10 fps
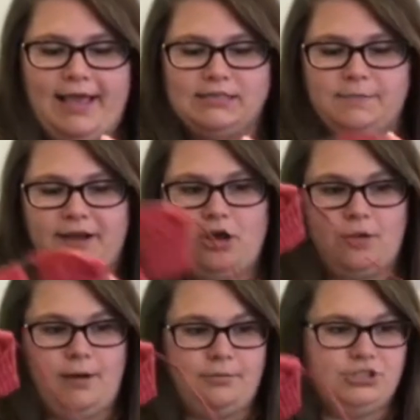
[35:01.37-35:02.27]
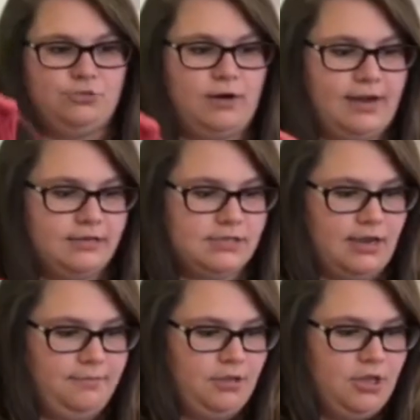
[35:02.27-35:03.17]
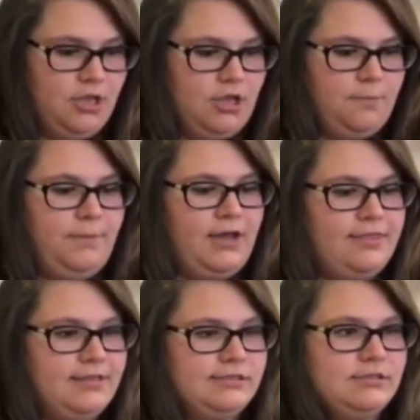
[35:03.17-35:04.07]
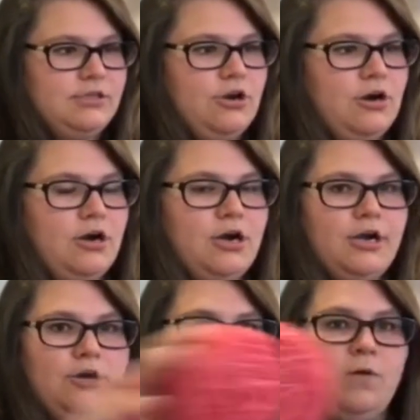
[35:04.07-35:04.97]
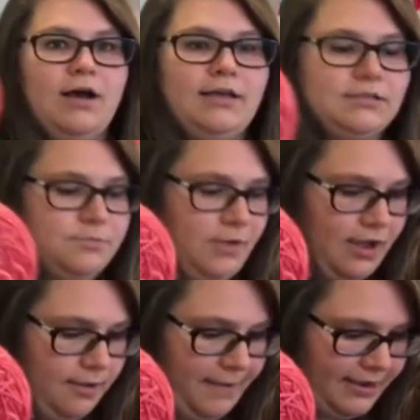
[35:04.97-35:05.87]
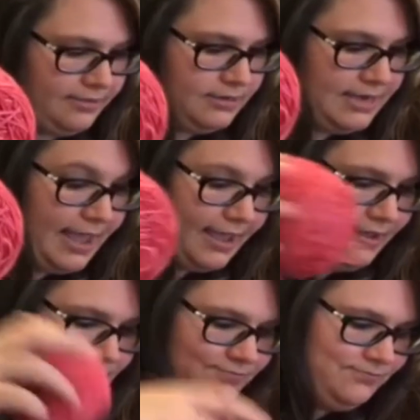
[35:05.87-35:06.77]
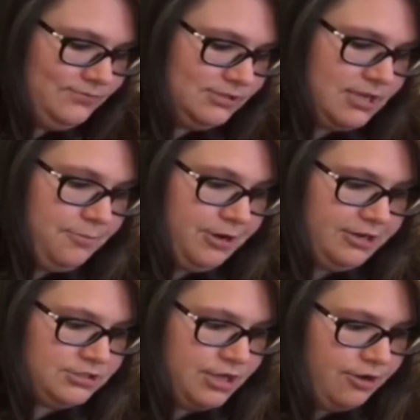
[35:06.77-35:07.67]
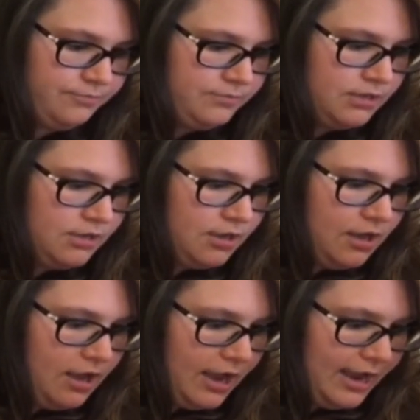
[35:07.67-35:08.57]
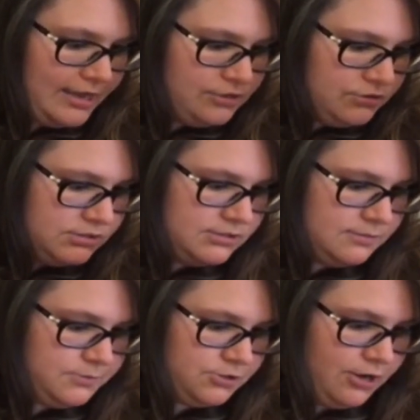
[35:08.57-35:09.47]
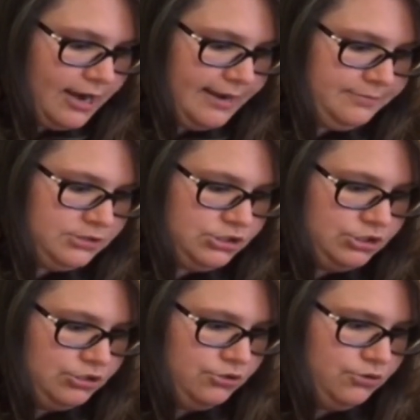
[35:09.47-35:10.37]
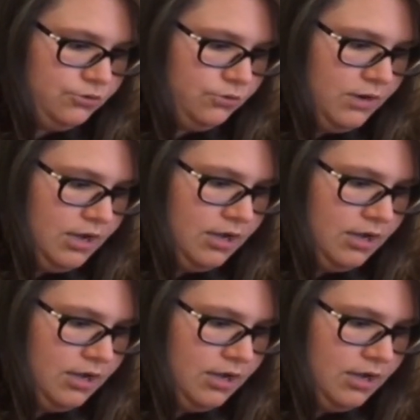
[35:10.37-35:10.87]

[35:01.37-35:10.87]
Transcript: cast it back on, I'll probably do one at a time. But this yarn was, back in the day, a couple years ago, I used to subscribe to